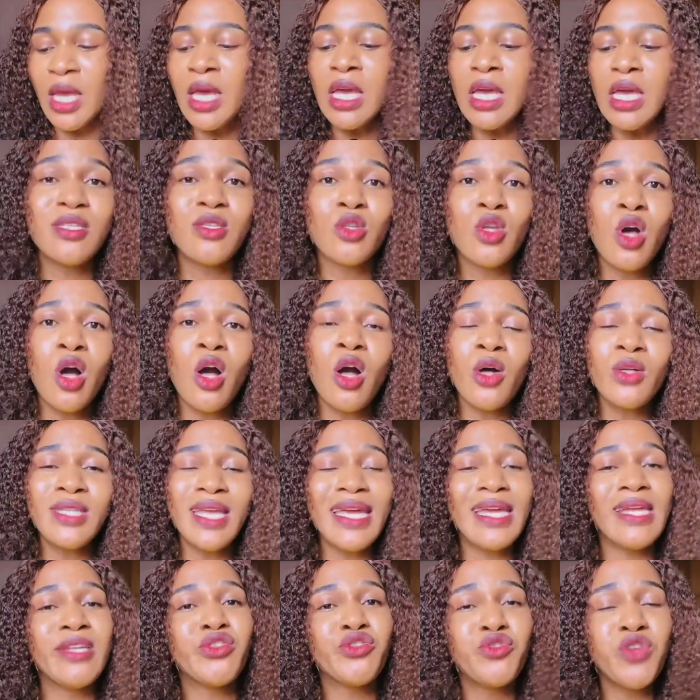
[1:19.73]
It is
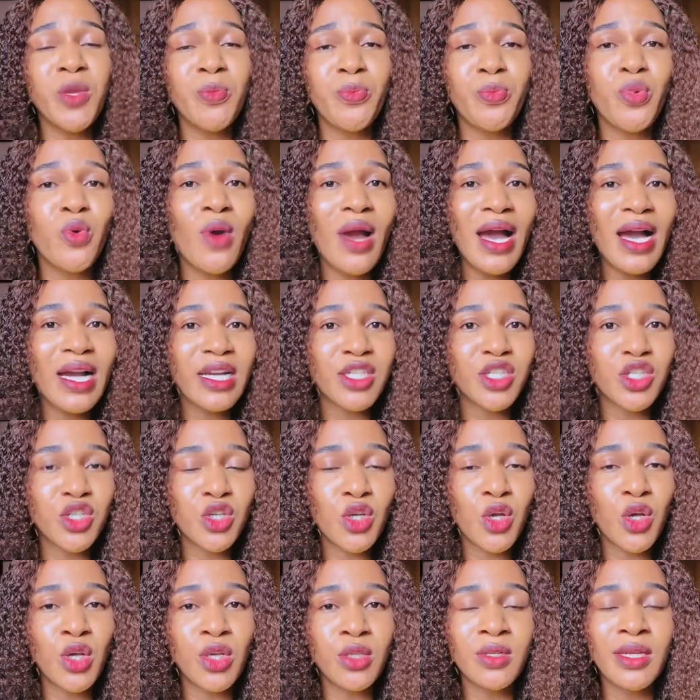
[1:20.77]
called a triple
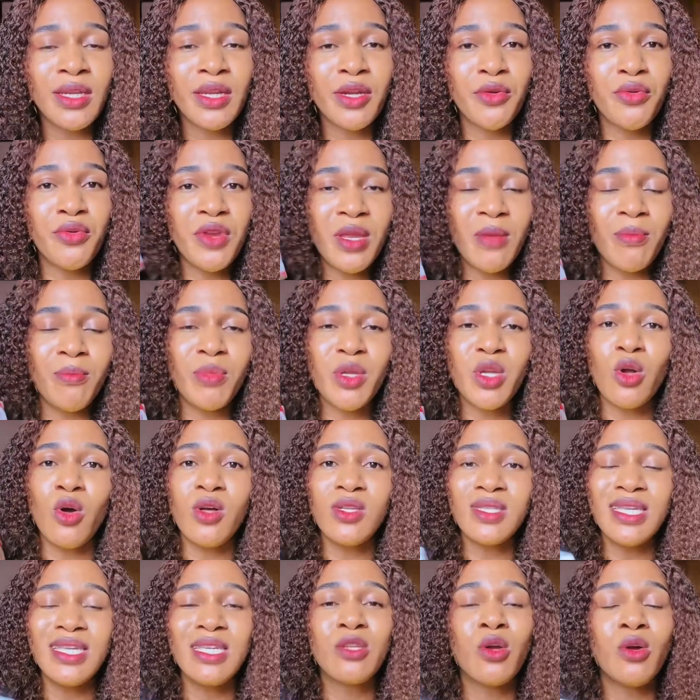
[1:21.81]
action cream
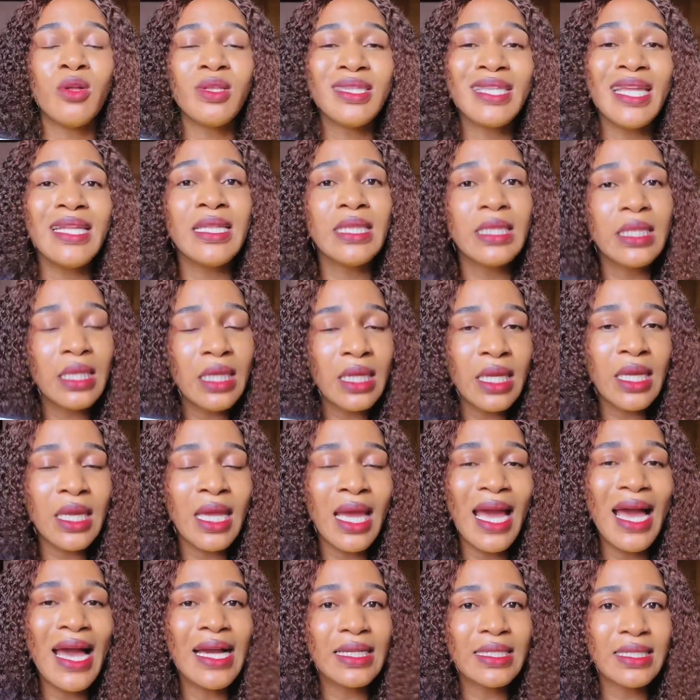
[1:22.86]
because it contains
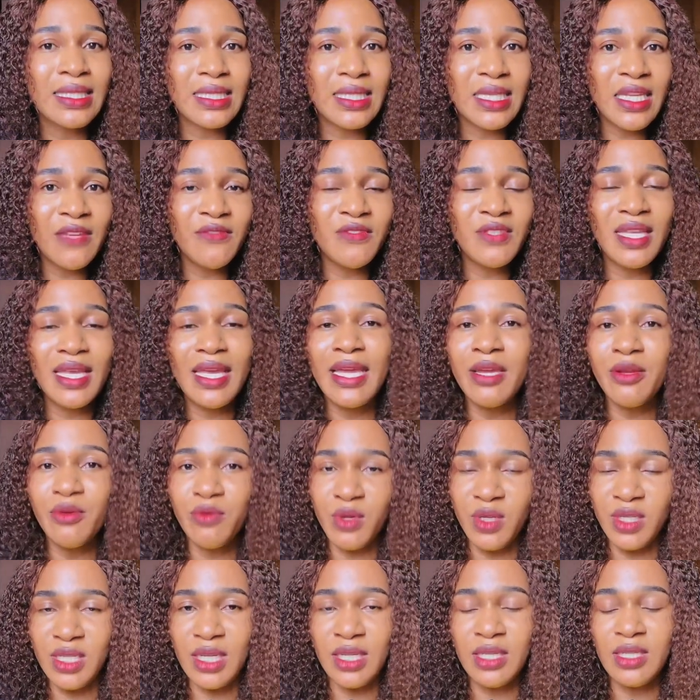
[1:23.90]
3 active
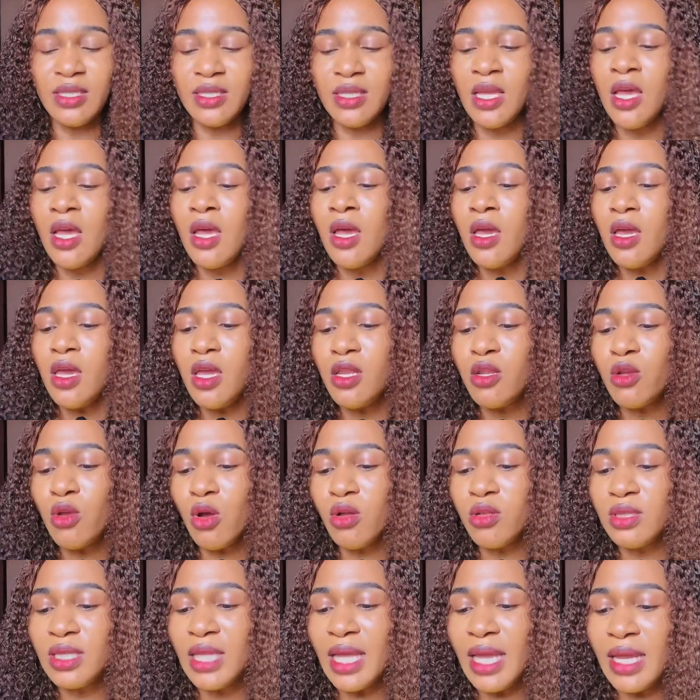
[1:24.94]
ingredients. It
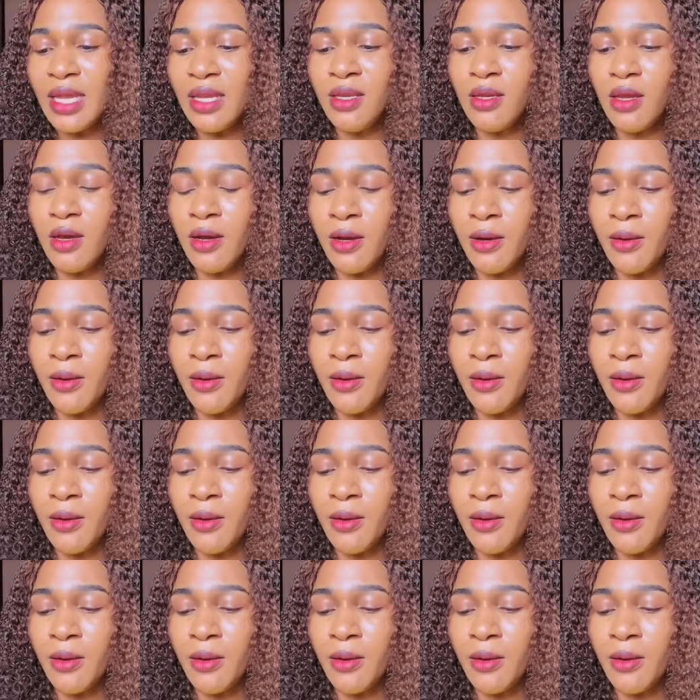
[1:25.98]
contains